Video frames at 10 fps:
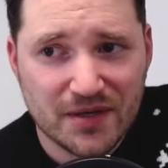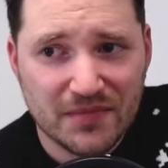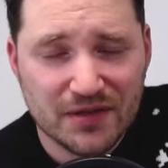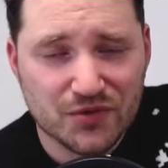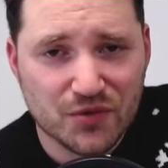
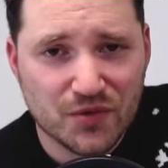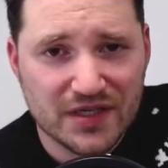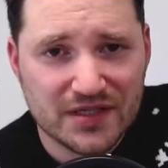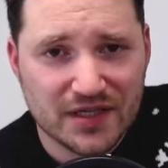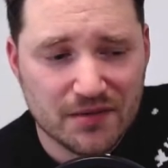it was
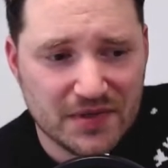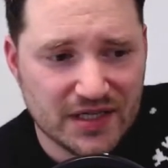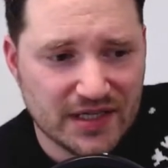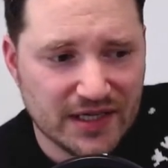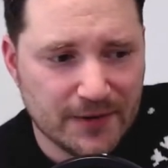always going to be
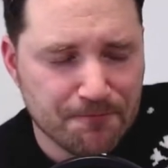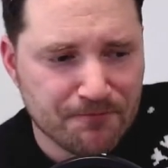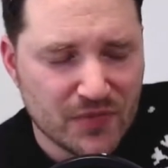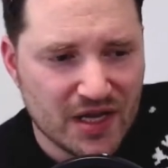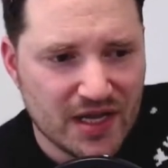
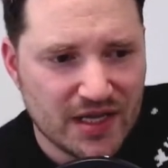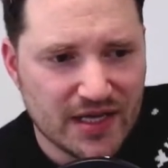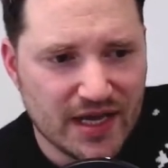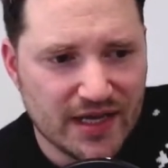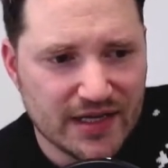
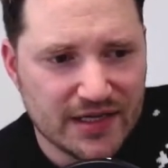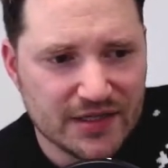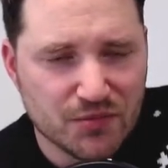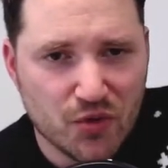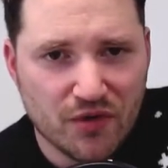a
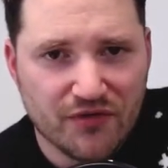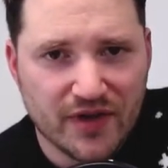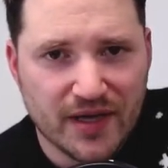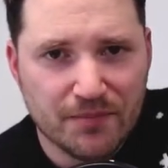small affair.